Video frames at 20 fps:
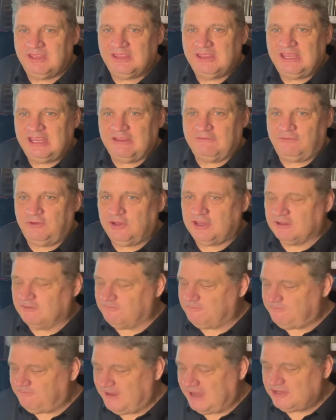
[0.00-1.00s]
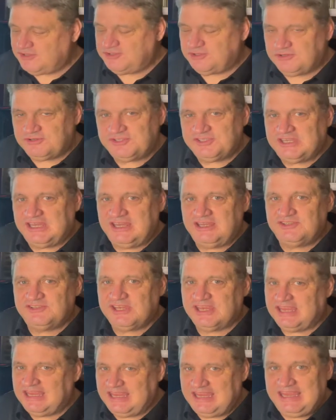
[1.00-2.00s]
If you confess your sins,
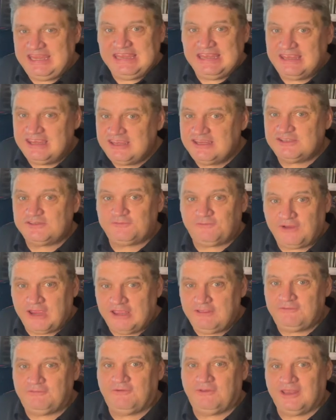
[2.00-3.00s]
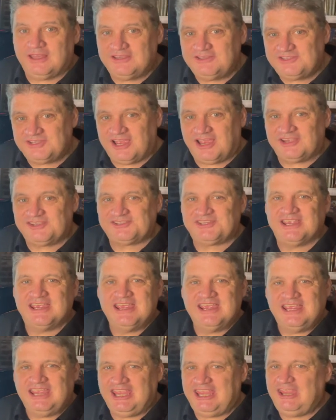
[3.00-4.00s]
He is faithful and just.
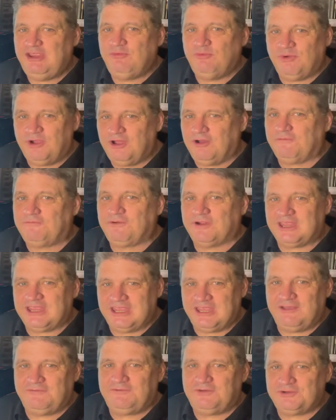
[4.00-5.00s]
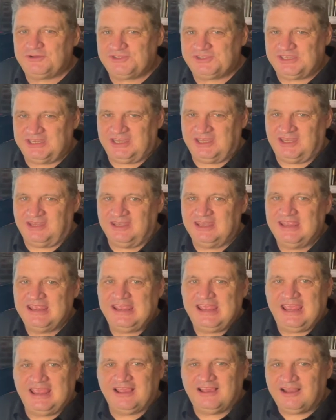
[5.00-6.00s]
He will forgive your sin
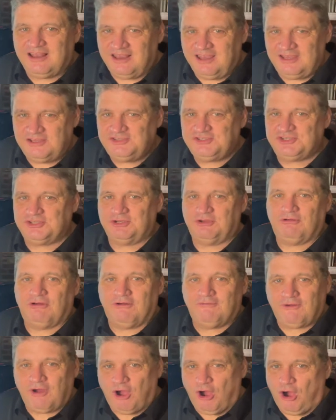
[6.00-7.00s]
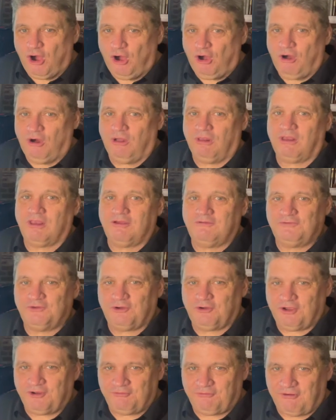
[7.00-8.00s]
and cleanse you of all of
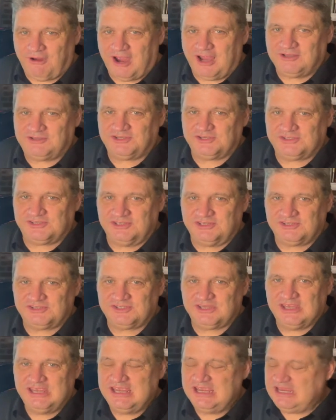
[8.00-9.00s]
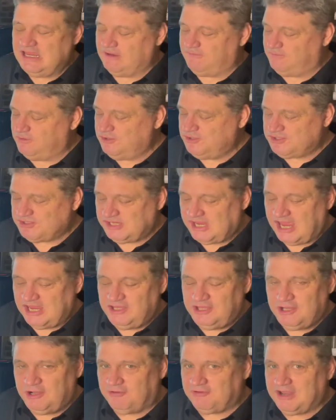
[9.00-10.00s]
your unrighteousness. If you say
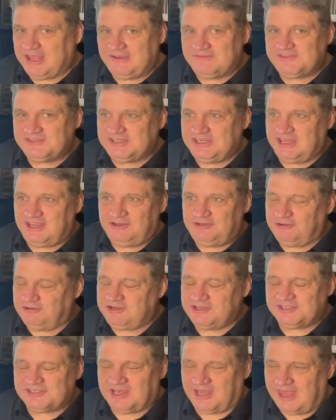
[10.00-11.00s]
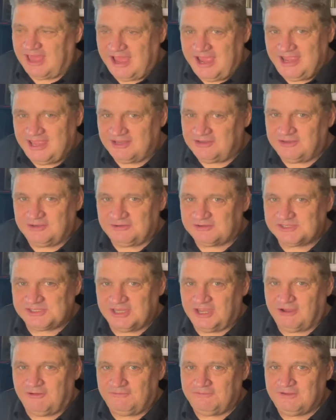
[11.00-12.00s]
you don't have sin, you're just lying to
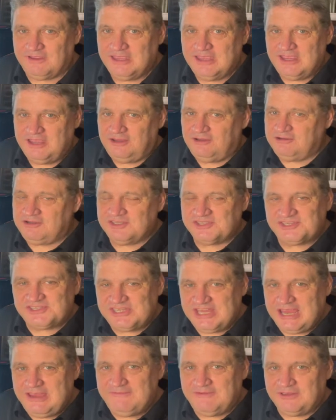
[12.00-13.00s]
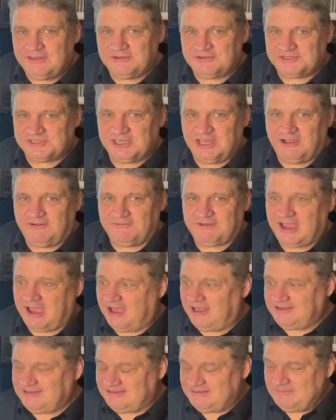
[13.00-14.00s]
yourself. You're deceiving yourself.
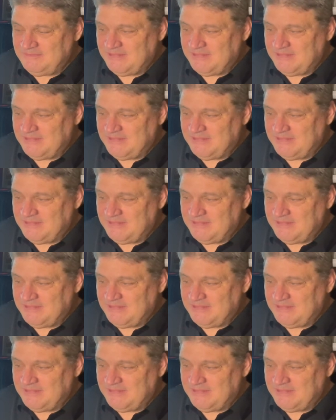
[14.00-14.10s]
God